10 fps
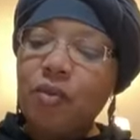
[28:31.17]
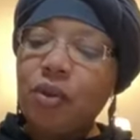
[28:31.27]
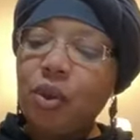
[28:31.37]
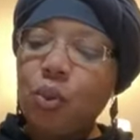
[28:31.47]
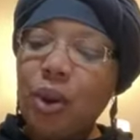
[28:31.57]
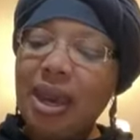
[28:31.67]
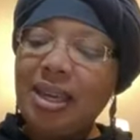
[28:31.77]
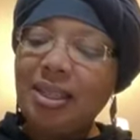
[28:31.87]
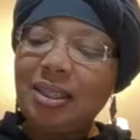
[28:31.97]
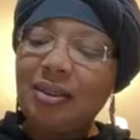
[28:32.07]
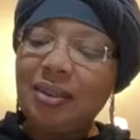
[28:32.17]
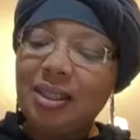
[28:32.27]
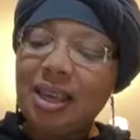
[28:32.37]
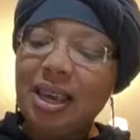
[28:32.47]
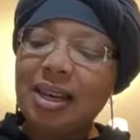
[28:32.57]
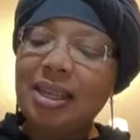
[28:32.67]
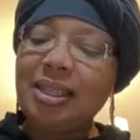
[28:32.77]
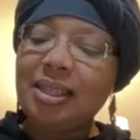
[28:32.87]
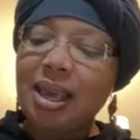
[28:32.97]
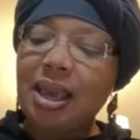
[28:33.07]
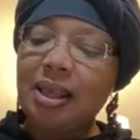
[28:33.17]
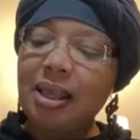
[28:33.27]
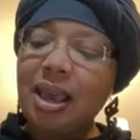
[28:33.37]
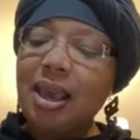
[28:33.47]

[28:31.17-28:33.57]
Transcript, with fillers: For the wages of sin is death.